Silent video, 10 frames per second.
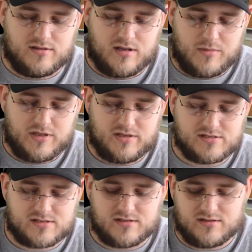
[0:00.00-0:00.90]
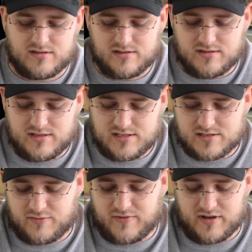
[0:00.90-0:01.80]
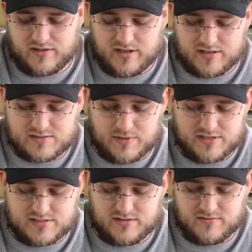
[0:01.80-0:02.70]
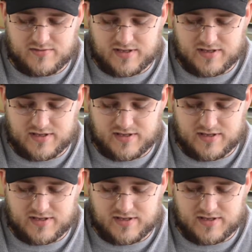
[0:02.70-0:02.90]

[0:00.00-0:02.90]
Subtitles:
I mean, these are fairly inexpensive.